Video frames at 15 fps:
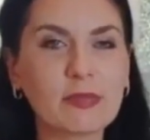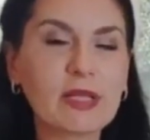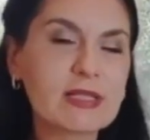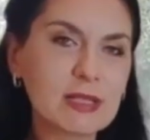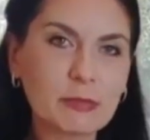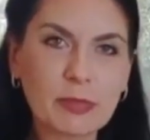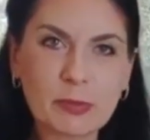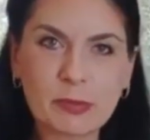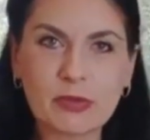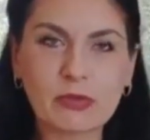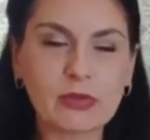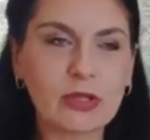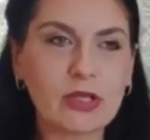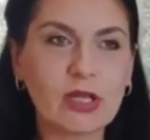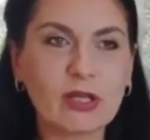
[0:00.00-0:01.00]
Some
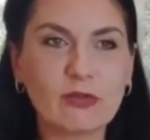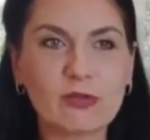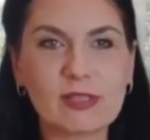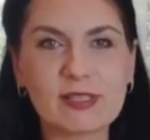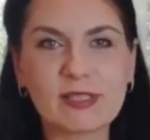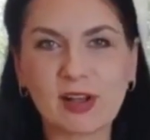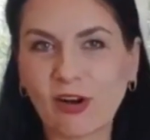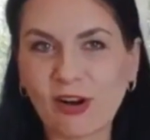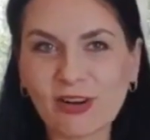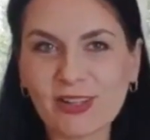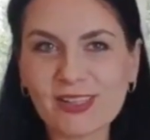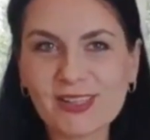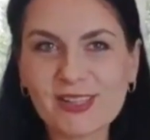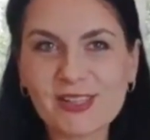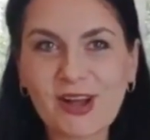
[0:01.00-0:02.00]
people eat with
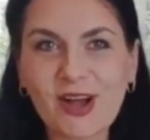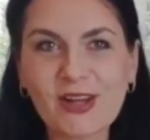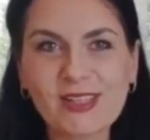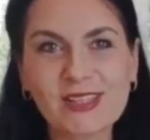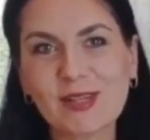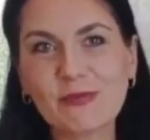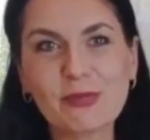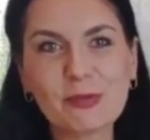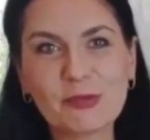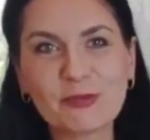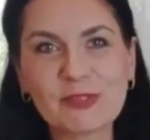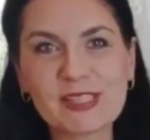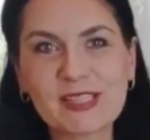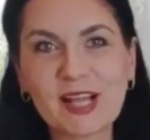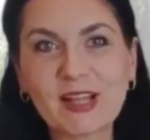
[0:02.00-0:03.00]
garlic sauce, some people
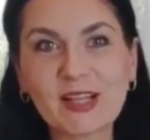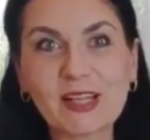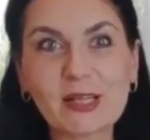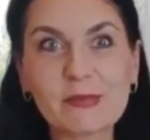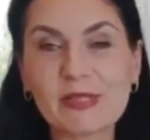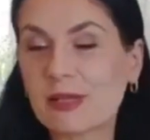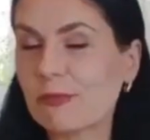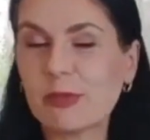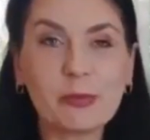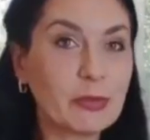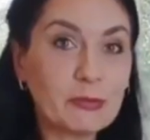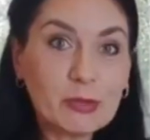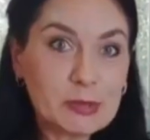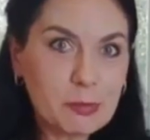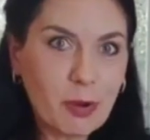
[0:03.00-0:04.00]
with sour cream, some people with